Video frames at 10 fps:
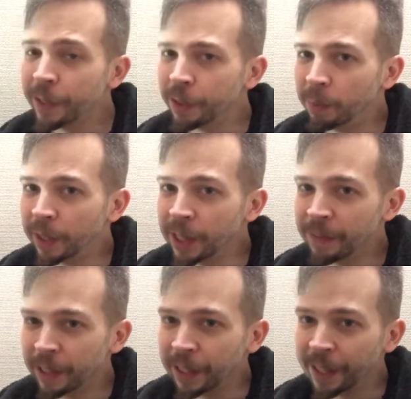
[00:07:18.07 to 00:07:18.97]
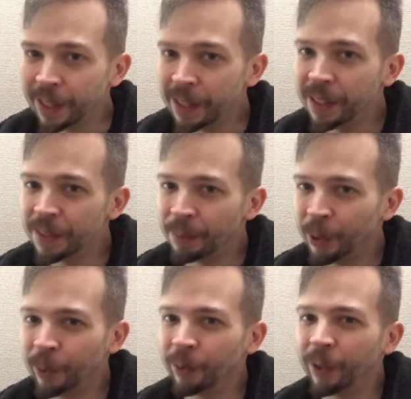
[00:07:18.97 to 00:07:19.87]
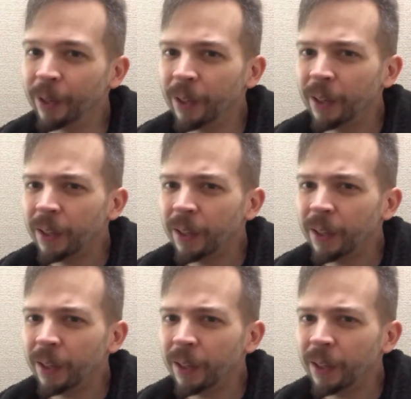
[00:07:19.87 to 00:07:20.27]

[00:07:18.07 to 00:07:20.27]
into believing that he is a murderer.